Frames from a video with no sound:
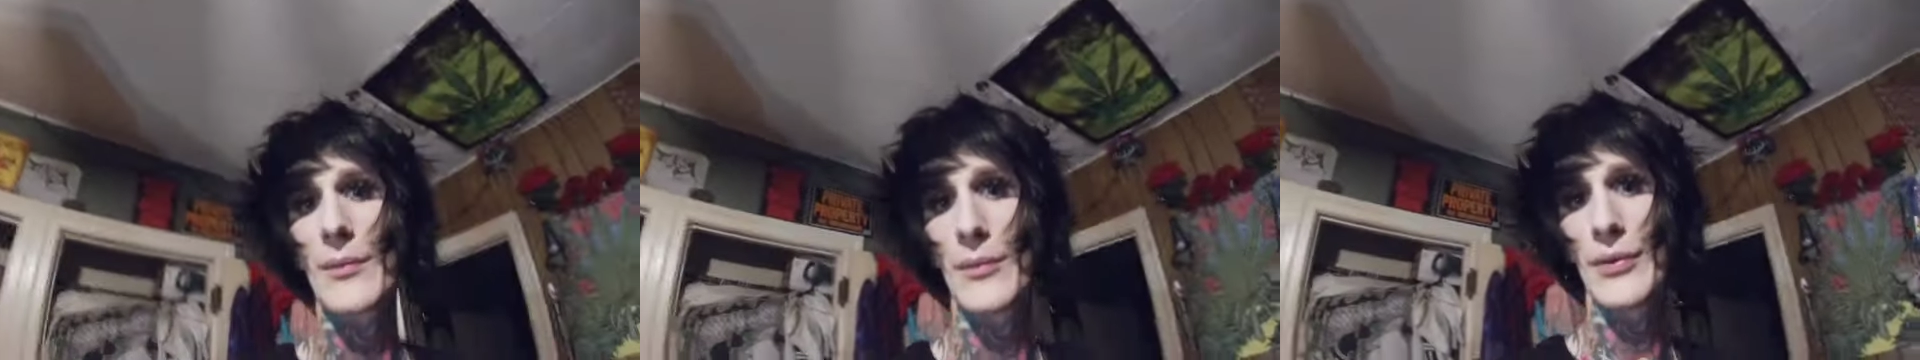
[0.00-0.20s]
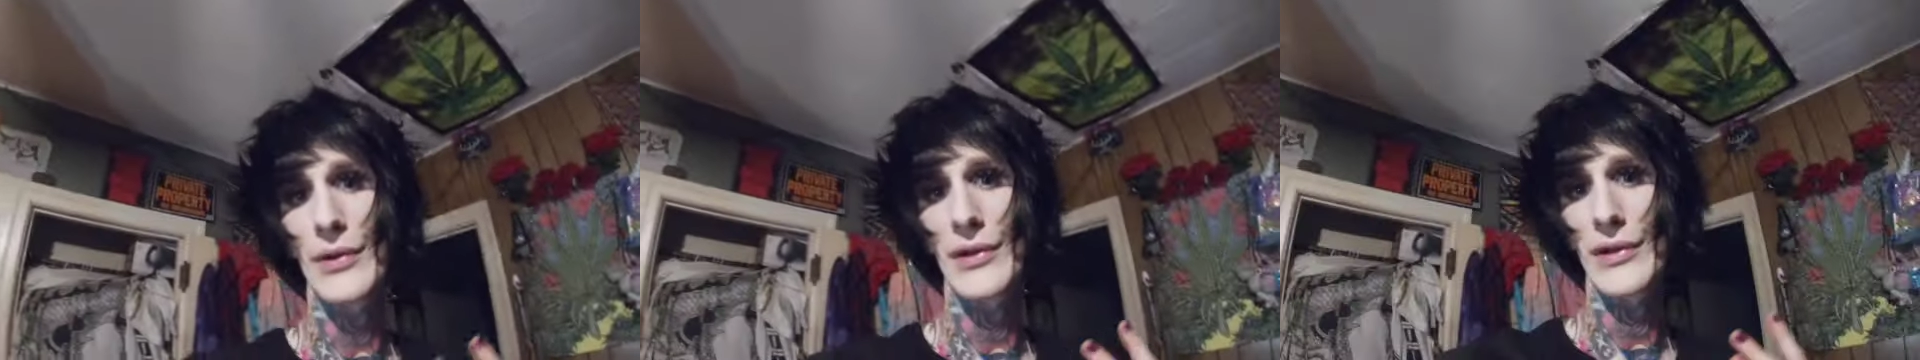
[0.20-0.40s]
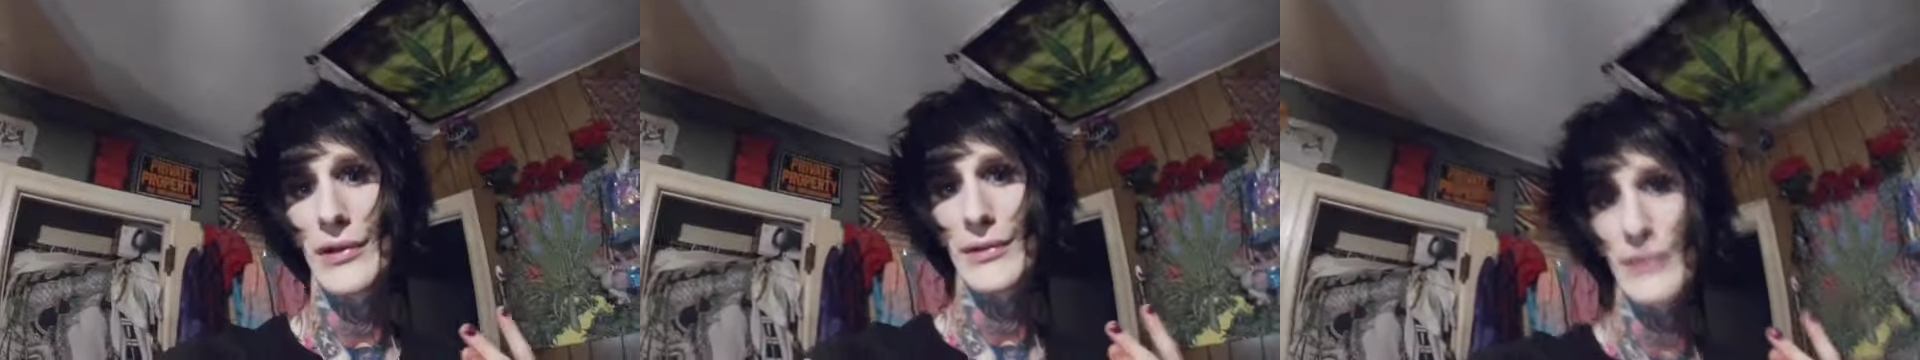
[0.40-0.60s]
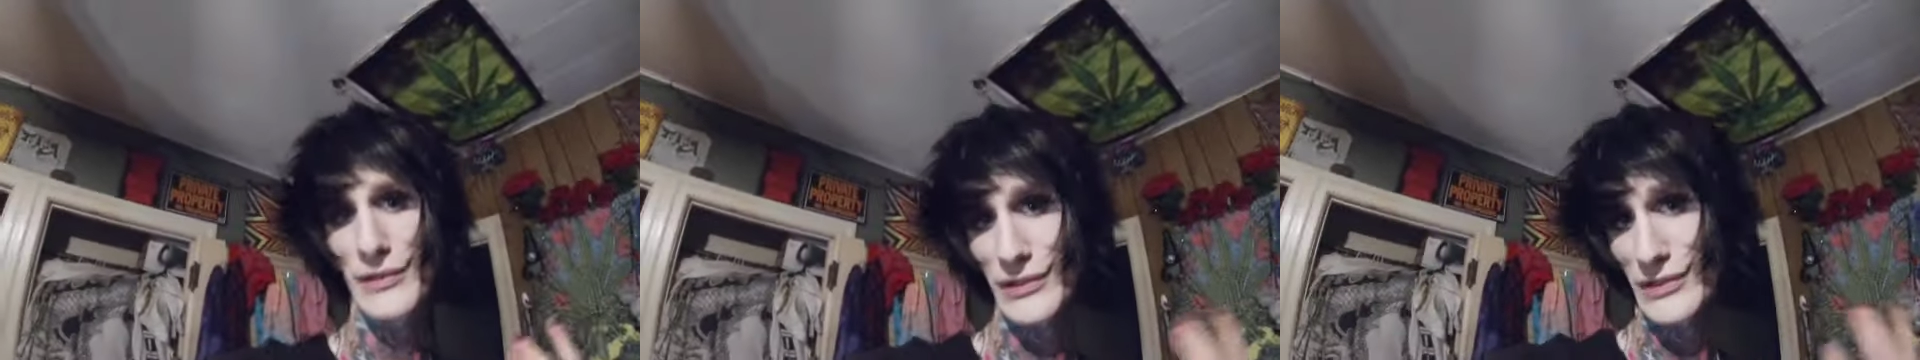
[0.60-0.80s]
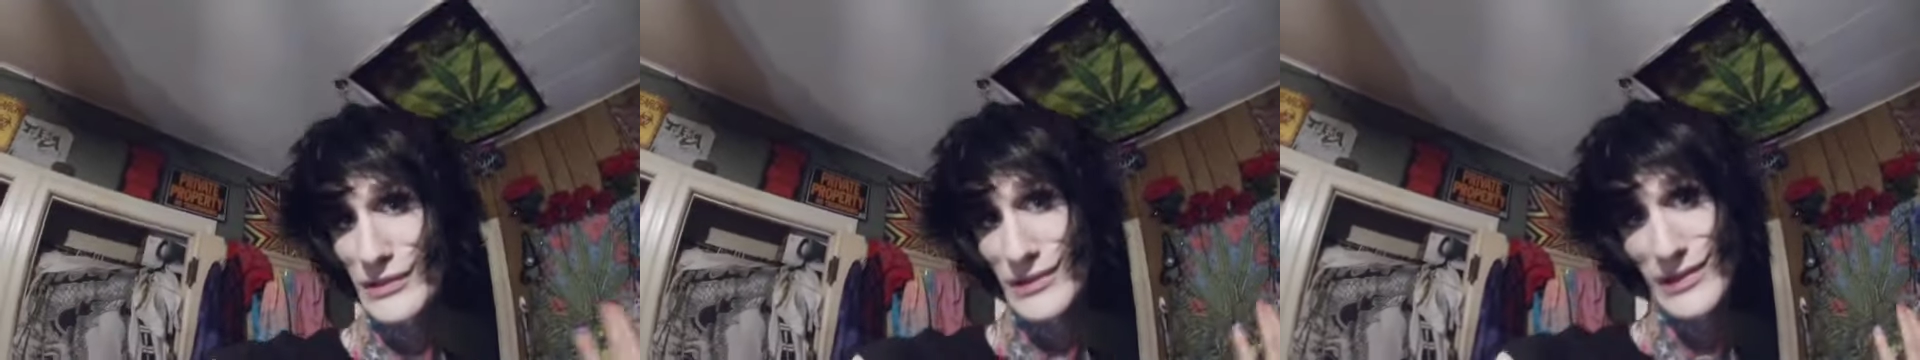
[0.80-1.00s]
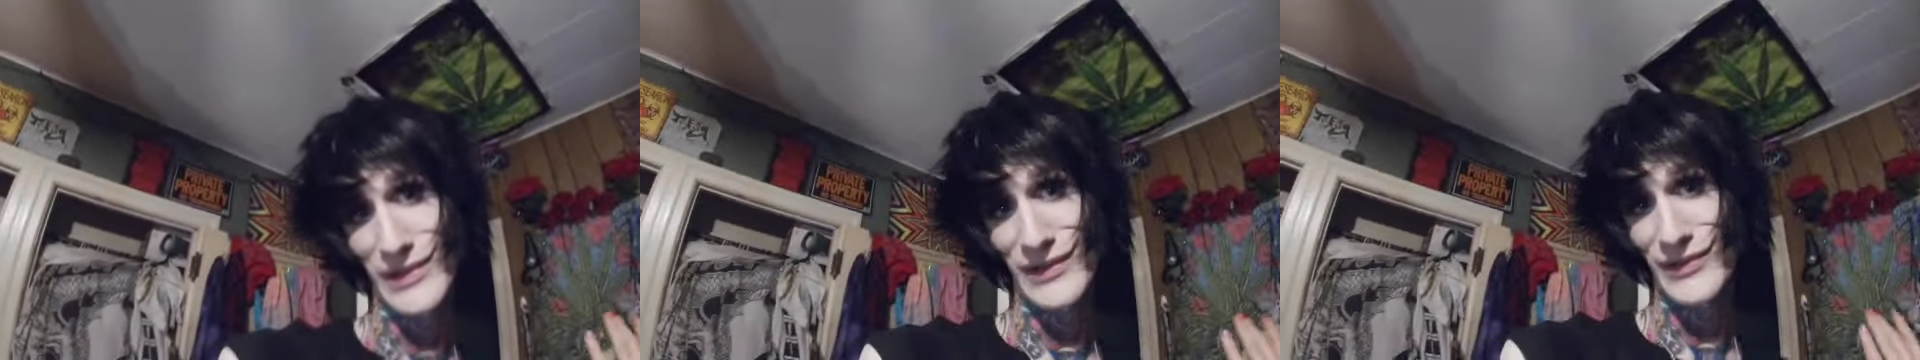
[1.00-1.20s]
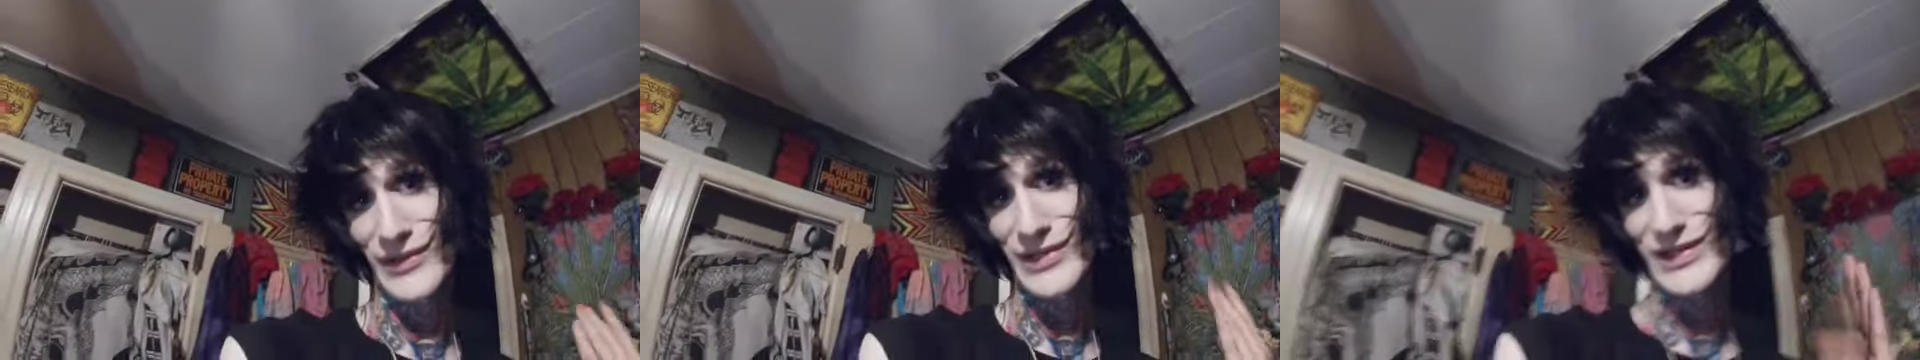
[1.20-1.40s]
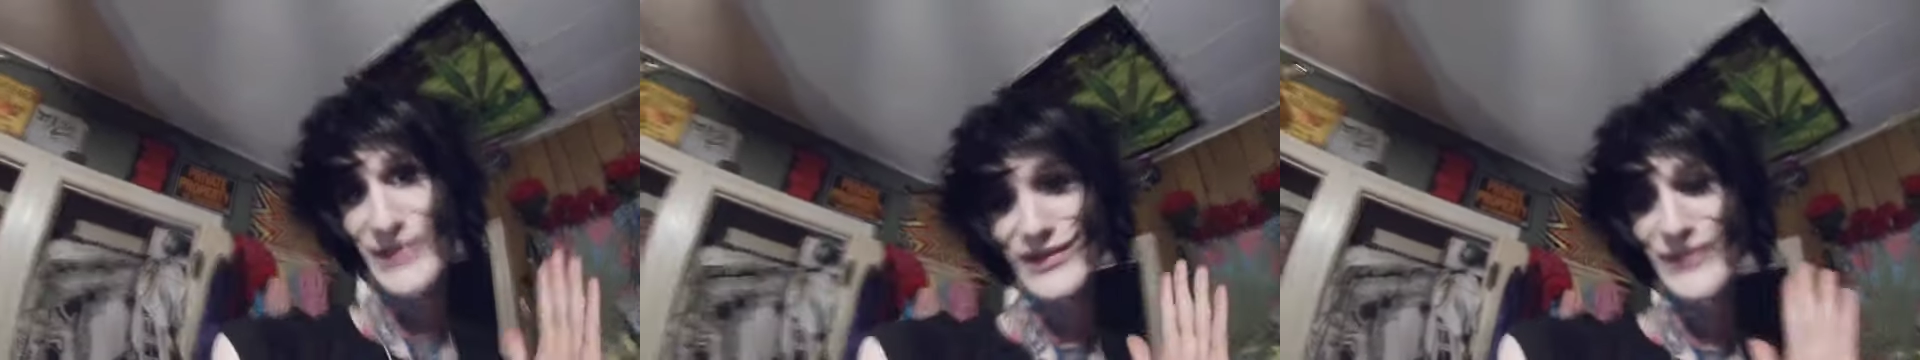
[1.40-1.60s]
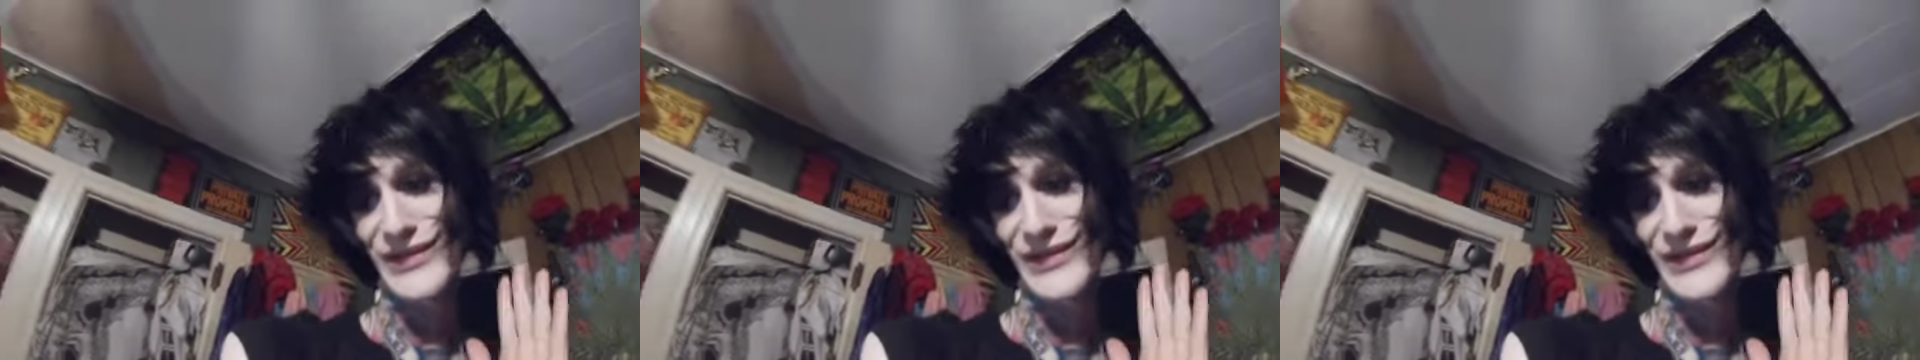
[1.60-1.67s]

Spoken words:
but it looks so